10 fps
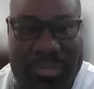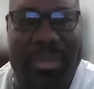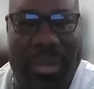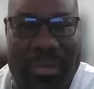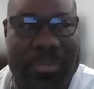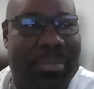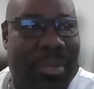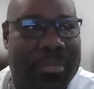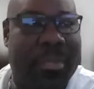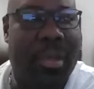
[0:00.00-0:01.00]
it. Yeah.
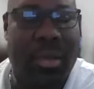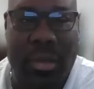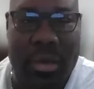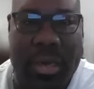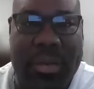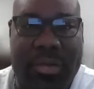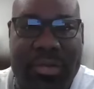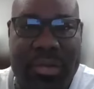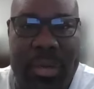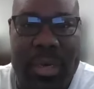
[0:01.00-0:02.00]
All right.
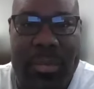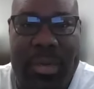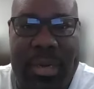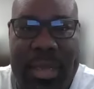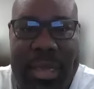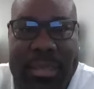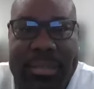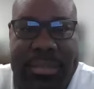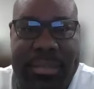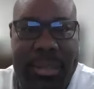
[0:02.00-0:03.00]
So
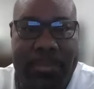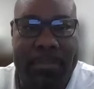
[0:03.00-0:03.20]
next,